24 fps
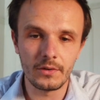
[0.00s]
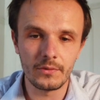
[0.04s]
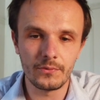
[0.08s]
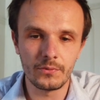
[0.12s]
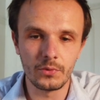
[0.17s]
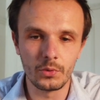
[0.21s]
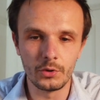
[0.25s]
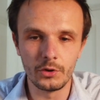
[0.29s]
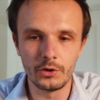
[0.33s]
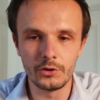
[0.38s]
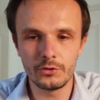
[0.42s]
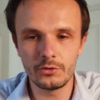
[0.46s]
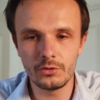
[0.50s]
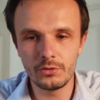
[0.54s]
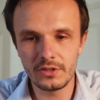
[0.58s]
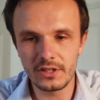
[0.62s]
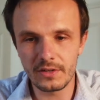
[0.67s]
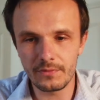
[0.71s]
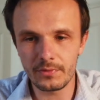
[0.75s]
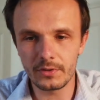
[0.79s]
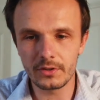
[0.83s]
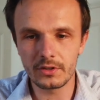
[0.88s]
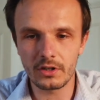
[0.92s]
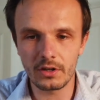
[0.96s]
for the two
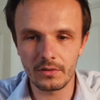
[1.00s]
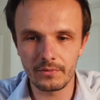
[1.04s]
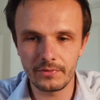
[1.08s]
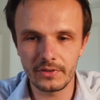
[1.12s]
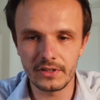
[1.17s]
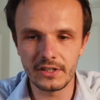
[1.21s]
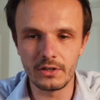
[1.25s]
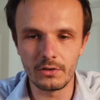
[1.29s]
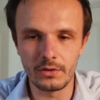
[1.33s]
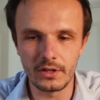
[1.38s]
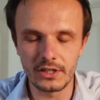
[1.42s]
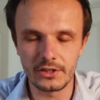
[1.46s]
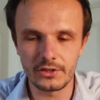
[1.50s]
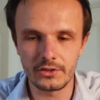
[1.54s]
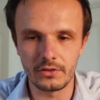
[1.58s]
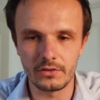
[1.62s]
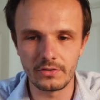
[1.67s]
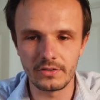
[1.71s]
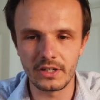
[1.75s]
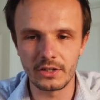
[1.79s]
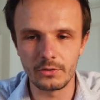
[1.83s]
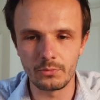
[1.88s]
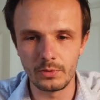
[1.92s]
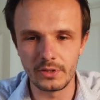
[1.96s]
different
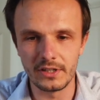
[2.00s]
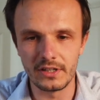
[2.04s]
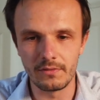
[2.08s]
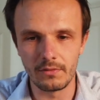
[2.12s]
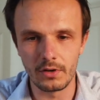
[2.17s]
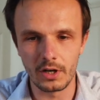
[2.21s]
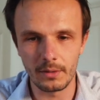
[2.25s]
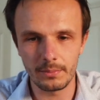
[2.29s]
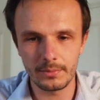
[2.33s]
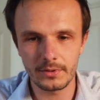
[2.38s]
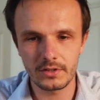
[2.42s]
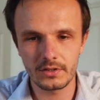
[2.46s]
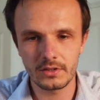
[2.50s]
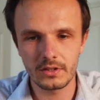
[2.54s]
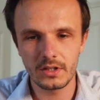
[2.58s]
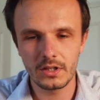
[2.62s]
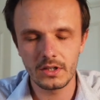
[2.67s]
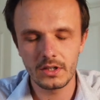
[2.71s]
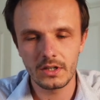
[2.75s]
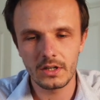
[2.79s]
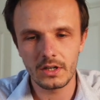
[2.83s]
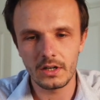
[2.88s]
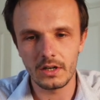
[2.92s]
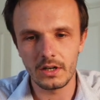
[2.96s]
configurations that we developed,
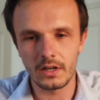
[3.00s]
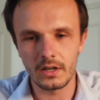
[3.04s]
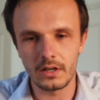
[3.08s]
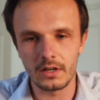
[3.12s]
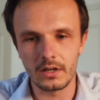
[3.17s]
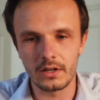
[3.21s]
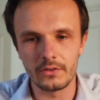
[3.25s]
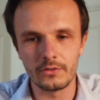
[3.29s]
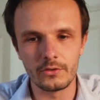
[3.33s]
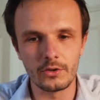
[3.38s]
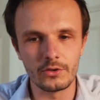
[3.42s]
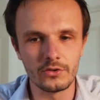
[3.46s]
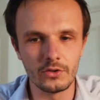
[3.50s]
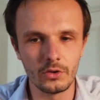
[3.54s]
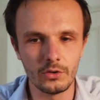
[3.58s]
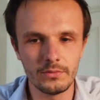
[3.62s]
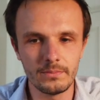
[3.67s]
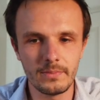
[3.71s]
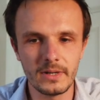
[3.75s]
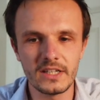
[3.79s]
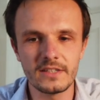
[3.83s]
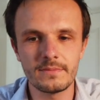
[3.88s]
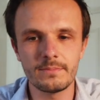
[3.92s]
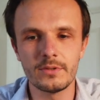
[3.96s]
the
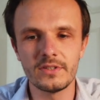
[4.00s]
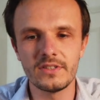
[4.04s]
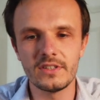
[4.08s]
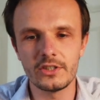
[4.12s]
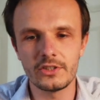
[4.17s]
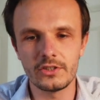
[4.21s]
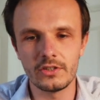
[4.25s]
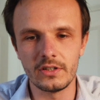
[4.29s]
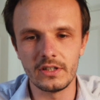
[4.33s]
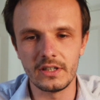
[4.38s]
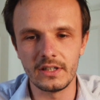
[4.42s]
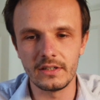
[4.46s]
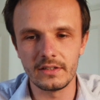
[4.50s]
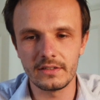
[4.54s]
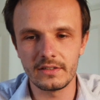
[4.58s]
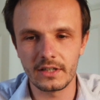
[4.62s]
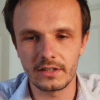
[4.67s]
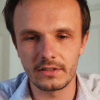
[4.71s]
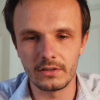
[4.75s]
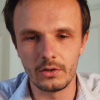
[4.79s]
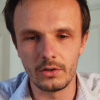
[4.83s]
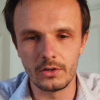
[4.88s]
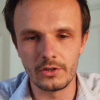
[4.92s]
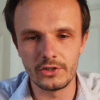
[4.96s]
zone-based positioning
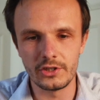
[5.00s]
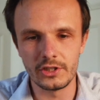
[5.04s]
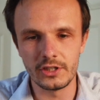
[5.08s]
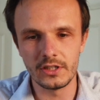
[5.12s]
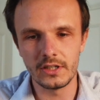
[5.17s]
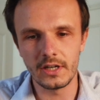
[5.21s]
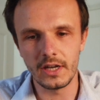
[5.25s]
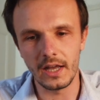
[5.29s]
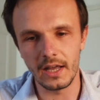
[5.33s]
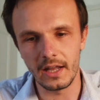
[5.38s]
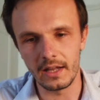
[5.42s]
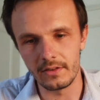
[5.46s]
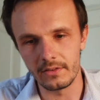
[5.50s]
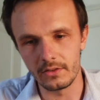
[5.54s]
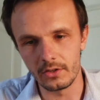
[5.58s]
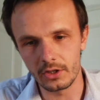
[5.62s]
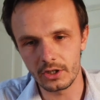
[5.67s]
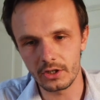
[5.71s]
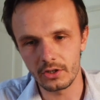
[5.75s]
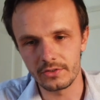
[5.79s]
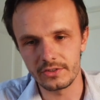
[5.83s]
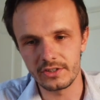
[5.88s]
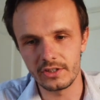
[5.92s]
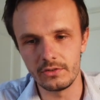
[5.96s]
technology and the
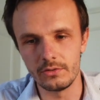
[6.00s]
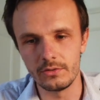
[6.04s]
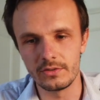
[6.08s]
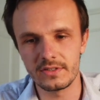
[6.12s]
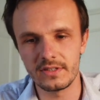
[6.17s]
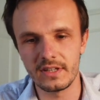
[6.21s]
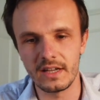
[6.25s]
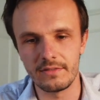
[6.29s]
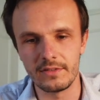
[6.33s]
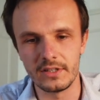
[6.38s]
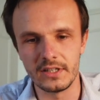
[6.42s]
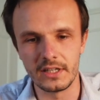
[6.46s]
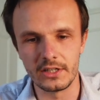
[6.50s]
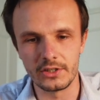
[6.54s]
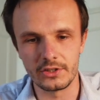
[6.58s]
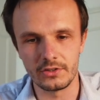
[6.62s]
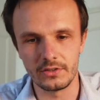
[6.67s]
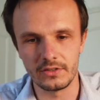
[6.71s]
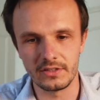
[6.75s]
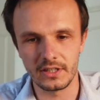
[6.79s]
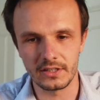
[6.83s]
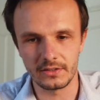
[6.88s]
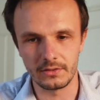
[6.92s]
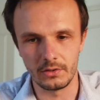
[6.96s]
continuous
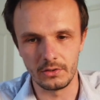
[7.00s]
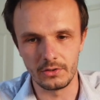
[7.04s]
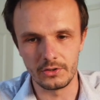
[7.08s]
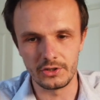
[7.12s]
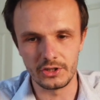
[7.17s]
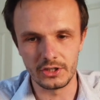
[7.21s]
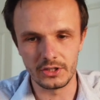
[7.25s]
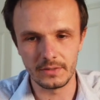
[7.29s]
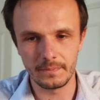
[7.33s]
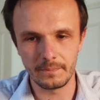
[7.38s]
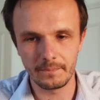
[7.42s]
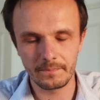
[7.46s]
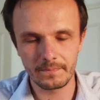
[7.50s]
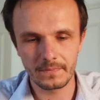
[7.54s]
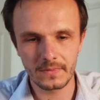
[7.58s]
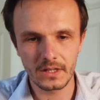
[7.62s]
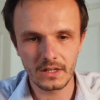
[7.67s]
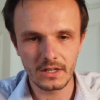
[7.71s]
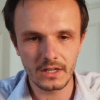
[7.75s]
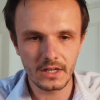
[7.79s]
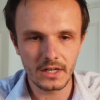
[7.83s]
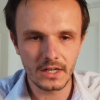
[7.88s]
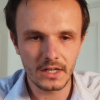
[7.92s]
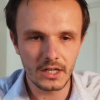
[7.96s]
navigation technology.
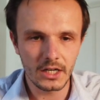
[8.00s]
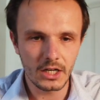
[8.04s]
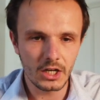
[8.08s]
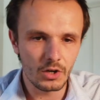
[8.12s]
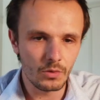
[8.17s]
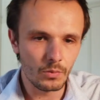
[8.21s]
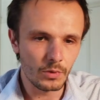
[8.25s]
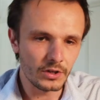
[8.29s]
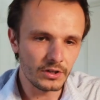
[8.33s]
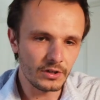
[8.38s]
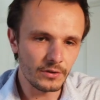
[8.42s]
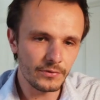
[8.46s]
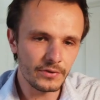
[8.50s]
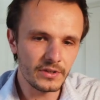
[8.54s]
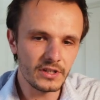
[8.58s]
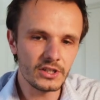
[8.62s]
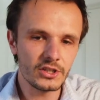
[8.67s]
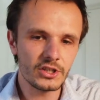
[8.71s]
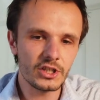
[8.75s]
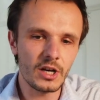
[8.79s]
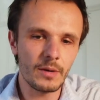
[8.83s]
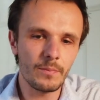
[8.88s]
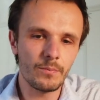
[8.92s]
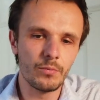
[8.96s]
We're going to
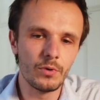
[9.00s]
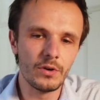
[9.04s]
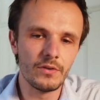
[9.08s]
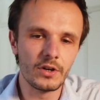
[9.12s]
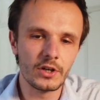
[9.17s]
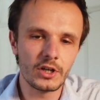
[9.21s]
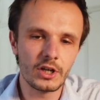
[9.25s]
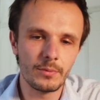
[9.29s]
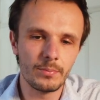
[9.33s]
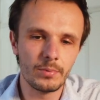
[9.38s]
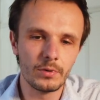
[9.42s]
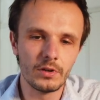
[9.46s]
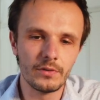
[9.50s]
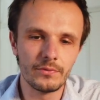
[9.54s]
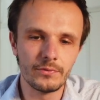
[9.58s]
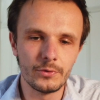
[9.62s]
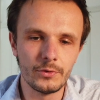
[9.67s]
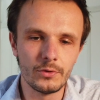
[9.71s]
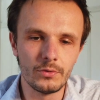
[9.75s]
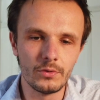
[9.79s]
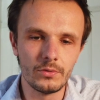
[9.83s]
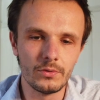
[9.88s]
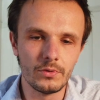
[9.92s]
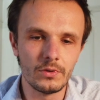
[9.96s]
finish up with a couple
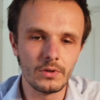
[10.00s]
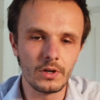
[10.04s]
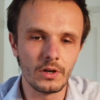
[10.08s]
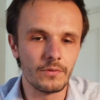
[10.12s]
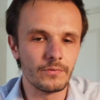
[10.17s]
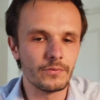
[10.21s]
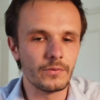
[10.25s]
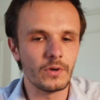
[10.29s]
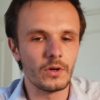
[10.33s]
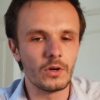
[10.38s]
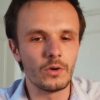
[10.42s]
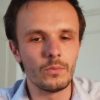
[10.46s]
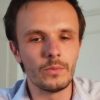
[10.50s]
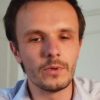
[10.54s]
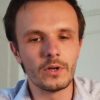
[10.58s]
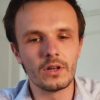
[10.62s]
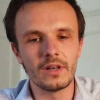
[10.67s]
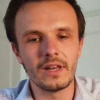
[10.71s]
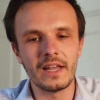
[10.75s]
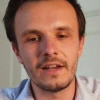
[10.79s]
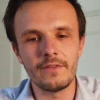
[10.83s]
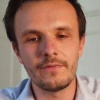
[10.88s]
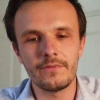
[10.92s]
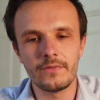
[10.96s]
of
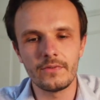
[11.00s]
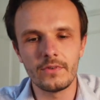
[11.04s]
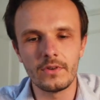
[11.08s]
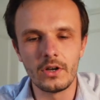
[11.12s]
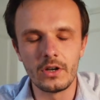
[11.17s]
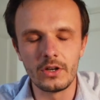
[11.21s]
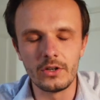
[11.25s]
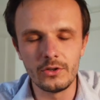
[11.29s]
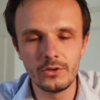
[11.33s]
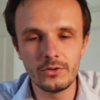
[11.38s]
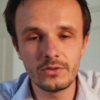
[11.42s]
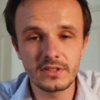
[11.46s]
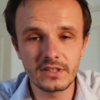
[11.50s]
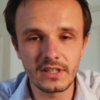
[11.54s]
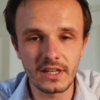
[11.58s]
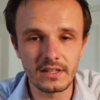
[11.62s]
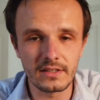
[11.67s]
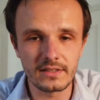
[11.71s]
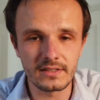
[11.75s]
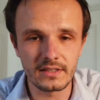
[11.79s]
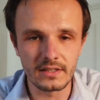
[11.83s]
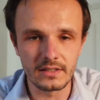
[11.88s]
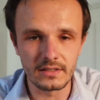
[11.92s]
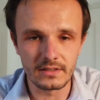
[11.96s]
real-life use
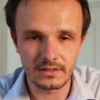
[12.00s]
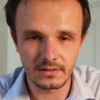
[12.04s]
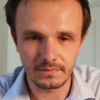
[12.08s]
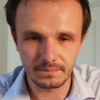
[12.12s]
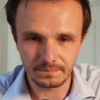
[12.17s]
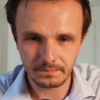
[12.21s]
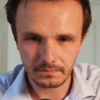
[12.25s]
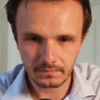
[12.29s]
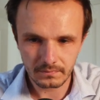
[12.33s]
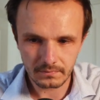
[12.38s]
cases